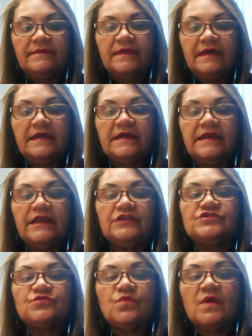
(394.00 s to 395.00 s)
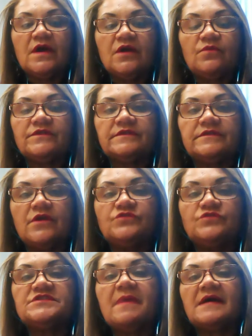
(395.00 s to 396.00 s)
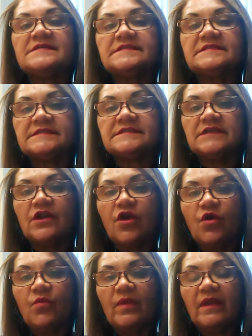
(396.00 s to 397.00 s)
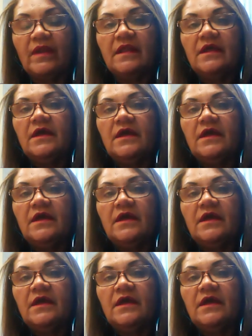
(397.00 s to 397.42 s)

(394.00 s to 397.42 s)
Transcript: agreed to work with Notesmasters Global,